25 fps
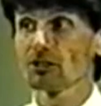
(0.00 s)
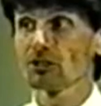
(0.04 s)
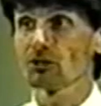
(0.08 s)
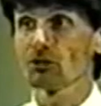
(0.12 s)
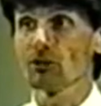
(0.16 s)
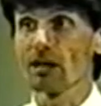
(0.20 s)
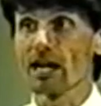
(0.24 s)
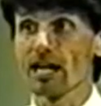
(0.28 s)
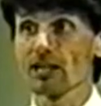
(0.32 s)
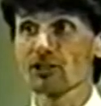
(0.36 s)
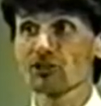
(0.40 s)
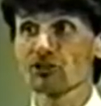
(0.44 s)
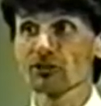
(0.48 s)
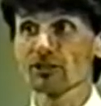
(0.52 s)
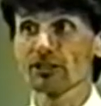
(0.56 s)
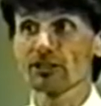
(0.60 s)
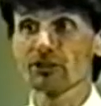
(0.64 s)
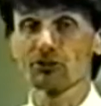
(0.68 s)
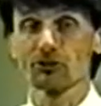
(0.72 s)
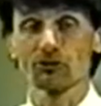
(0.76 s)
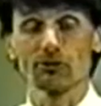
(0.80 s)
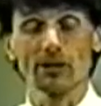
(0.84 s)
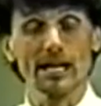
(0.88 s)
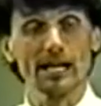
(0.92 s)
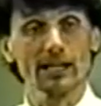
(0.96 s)
who
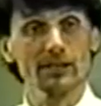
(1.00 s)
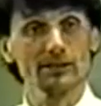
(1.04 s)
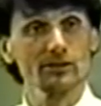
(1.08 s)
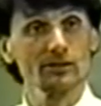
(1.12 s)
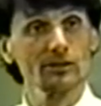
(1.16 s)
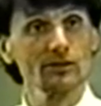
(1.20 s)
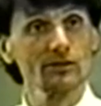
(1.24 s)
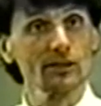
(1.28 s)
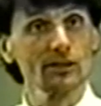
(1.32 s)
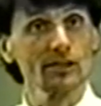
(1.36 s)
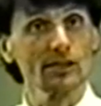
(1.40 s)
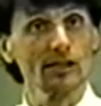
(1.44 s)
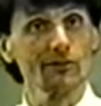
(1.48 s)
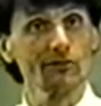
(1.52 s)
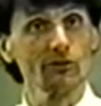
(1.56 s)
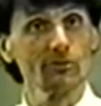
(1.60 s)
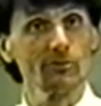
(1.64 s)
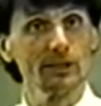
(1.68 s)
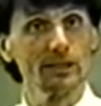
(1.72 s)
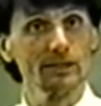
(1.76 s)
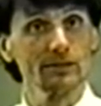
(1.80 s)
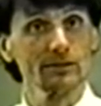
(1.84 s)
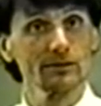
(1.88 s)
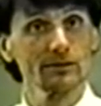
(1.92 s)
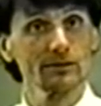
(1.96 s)
actually direct the
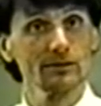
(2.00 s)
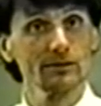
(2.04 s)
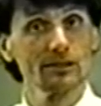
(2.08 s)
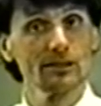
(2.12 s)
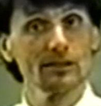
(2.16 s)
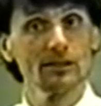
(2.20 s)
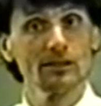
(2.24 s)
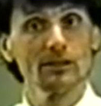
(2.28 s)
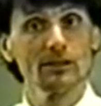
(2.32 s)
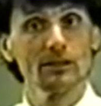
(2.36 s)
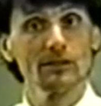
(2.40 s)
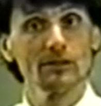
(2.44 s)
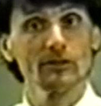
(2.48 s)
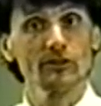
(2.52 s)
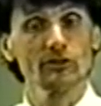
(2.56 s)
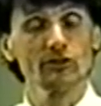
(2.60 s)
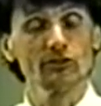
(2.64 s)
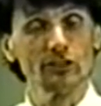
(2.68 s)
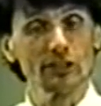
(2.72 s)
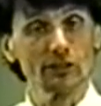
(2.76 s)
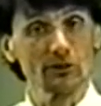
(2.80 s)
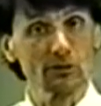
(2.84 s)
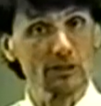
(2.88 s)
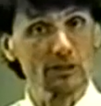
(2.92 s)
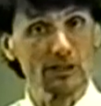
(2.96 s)
government. The
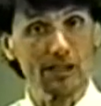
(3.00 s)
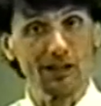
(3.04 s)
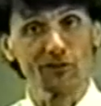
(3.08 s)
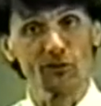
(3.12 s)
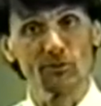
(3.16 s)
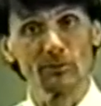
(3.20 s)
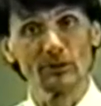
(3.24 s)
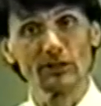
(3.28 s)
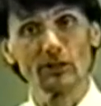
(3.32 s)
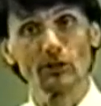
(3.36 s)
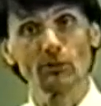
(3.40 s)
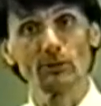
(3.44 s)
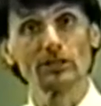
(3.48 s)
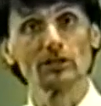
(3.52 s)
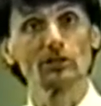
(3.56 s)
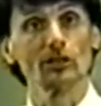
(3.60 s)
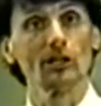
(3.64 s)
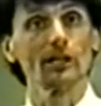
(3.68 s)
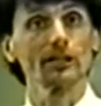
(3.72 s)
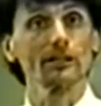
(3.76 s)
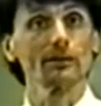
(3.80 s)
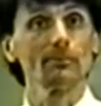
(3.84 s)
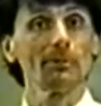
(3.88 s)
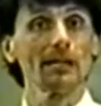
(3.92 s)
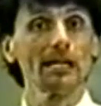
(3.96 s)
secret government that we
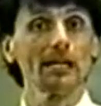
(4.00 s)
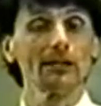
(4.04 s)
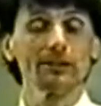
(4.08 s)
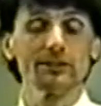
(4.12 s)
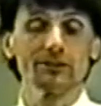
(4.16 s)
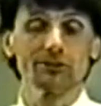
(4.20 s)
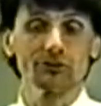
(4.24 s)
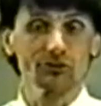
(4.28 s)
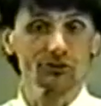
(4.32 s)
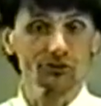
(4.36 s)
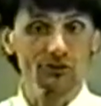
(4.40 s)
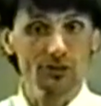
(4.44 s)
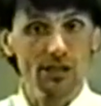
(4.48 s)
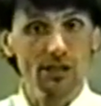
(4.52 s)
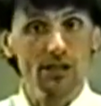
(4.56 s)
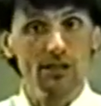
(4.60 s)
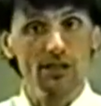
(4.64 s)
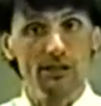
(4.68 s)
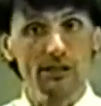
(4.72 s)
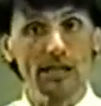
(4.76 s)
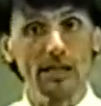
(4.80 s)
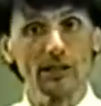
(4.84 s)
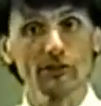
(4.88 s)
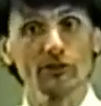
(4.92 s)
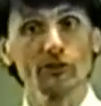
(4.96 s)
talk about is,
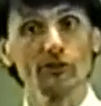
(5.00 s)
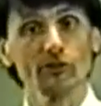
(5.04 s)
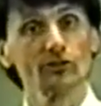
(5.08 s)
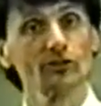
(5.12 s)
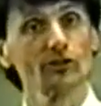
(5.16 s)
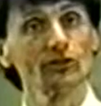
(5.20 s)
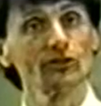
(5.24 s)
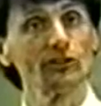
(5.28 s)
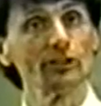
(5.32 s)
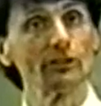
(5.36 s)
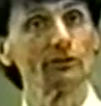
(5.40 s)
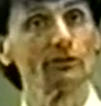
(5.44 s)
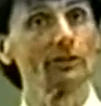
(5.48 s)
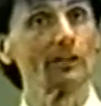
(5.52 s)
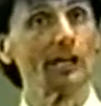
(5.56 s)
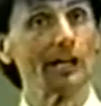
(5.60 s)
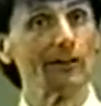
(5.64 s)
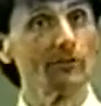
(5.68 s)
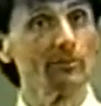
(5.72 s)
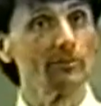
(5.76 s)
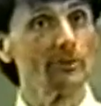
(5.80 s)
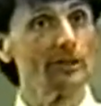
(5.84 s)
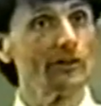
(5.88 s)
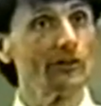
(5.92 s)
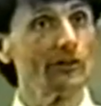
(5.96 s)
yes, there is a secret
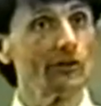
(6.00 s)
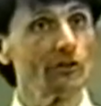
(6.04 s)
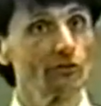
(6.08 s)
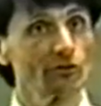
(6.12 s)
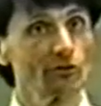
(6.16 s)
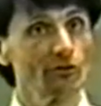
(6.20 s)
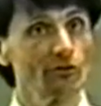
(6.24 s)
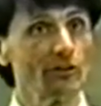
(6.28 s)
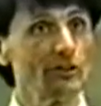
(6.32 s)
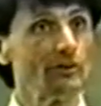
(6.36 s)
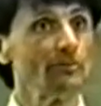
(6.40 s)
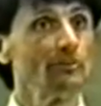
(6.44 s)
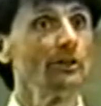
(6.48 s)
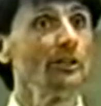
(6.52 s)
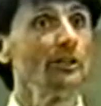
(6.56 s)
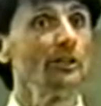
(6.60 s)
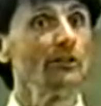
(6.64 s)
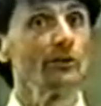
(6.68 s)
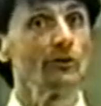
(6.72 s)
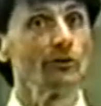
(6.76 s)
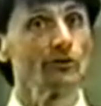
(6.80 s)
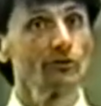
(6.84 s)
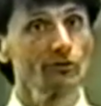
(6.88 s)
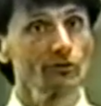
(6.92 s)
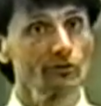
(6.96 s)
government and there's FEMA
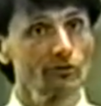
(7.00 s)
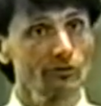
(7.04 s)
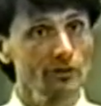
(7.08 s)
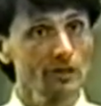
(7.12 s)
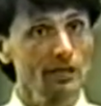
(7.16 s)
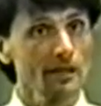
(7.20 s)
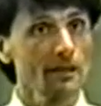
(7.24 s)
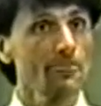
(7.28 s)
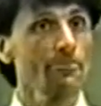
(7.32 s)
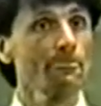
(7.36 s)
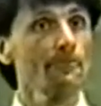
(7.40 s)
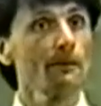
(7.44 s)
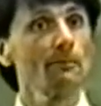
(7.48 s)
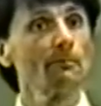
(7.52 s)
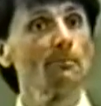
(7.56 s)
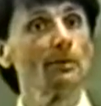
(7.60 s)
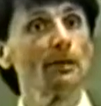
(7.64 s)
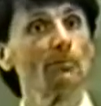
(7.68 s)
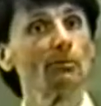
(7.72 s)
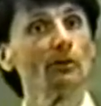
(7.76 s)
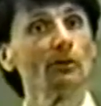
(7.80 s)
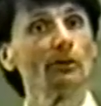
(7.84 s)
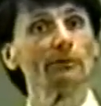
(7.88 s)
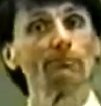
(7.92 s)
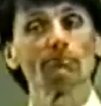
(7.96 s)
and there's
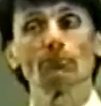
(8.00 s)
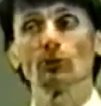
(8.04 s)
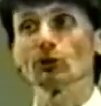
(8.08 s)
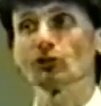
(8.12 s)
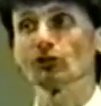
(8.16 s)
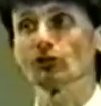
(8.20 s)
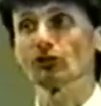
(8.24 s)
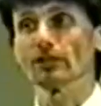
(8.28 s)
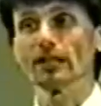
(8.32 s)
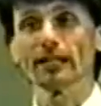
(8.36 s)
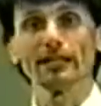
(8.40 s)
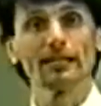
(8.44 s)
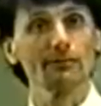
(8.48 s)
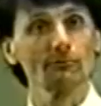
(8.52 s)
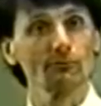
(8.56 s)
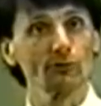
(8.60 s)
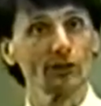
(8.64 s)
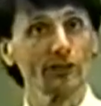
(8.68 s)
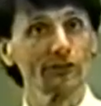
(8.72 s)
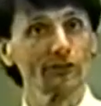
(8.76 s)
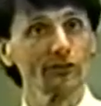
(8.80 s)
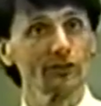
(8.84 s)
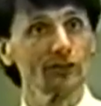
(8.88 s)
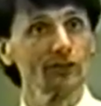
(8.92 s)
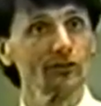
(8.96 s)
people impersonating
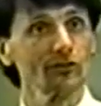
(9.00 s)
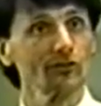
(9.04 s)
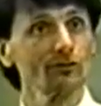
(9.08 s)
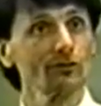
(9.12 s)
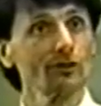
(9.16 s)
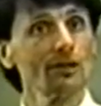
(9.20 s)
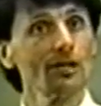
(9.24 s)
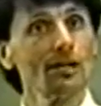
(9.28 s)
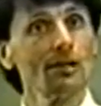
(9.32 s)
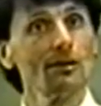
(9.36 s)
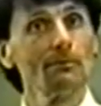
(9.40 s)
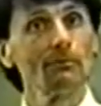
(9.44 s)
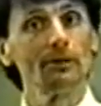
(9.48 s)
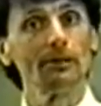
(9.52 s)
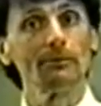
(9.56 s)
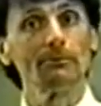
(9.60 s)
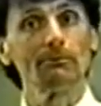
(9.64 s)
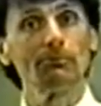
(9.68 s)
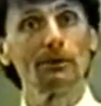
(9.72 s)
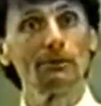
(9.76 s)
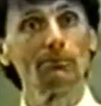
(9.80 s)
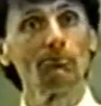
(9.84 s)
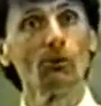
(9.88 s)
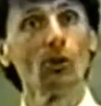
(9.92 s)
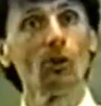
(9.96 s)
presidents.
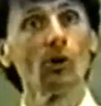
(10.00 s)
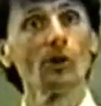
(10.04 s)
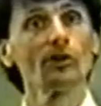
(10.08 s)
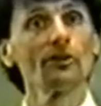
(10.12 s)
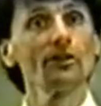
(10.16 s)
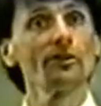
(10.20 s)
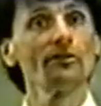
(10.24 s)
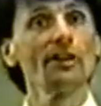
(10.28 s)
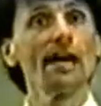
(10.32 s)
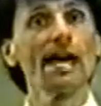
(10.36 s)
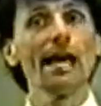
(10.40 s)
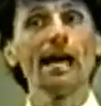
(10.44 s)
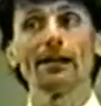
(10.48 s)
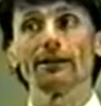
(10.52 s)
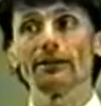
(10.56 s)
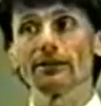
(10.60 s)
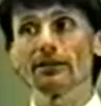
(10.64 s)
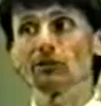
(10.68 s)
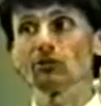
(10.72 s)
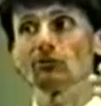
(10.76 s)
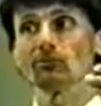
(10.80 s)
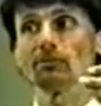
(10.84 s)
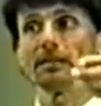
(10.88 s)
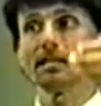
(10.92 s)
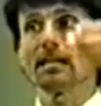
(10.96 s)
But, but more than that,
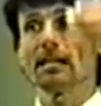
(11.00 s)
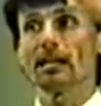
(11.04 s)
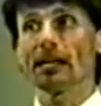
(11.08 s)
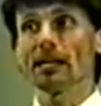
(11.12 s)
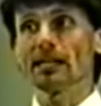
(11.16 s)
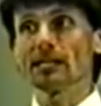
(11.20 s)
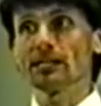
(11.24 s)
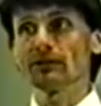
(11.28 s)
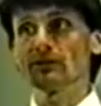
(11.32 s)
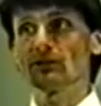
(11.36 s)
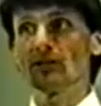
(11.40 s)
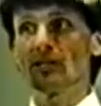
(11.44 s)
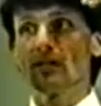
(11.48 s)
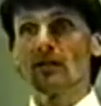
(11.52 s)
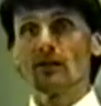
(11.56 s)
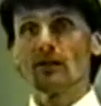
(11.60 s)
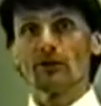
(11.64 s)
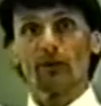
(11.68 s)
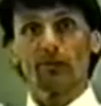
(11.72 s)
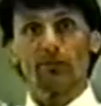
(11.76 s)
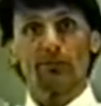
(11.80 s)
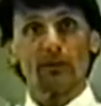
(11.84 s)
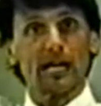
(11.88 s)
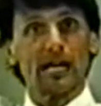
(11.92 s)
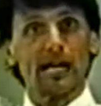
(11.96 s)
it's behind
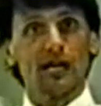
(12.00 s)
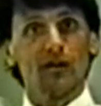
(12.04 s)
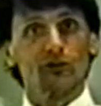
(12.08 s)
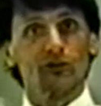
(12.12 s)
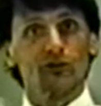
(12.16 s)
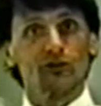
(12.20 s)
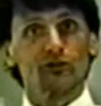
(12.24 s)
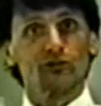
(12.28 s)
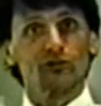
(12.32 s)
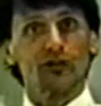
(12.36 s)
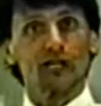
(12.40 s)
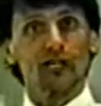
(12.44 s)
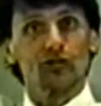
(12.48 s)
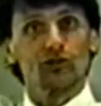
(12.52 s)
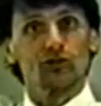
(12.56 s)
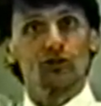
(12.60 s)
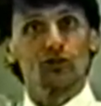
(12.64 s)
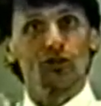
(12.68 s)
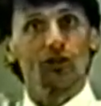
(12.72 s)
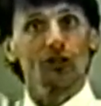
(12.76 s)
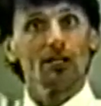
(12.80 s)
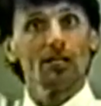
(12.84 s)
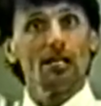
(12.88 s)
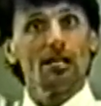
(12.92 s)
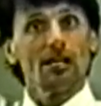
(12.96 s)
the power
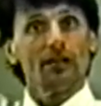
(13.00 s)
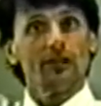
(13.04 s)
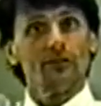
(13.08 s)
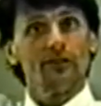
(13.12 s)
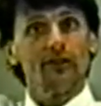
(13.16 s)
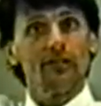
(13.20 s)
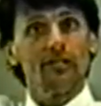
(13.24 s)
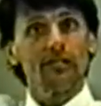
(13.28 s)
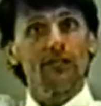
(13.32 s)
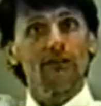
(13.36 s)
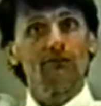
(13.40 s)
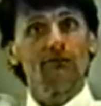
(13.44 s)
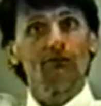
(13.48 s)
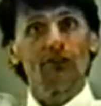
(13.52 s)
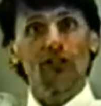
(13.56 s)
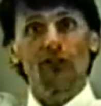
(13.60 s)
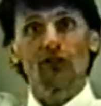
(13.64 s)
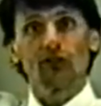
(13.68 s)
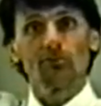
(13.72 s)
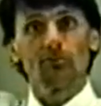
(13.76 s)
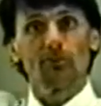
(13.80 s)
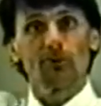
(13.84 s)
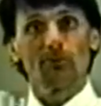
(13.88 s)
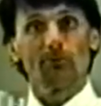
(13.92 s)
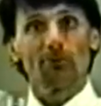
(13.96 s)
structure, the
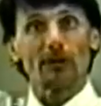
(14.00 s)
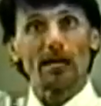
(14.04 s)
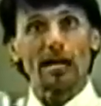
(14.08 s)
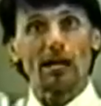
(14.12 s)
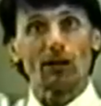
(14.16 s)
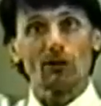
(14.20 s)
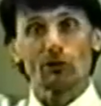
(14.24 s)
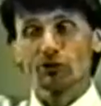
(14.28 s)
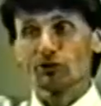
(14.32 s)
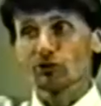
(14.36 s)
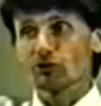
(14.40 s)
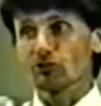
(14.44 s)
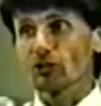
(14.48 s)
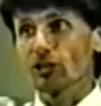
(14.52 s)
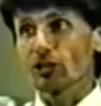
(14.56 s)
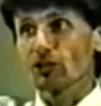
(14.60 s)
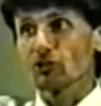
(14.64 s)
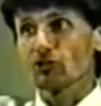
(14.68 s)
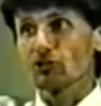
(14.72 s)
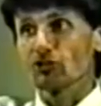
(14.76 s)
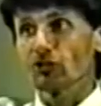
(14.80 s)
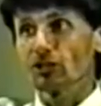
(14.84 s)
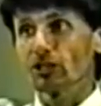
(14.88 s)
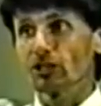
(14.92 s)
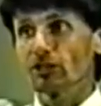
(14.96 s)
invisible power
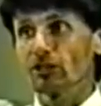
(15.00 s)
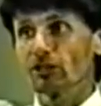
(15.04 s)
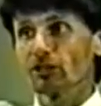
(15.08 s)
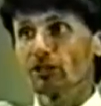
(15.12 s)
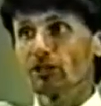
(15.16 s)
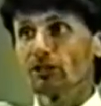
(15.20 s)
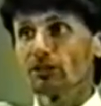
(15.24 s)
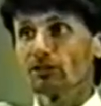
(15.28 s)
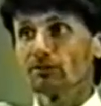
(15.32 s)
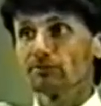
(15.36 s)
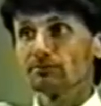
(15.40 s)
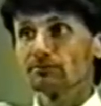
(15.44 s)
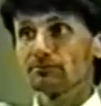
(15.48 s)
structure here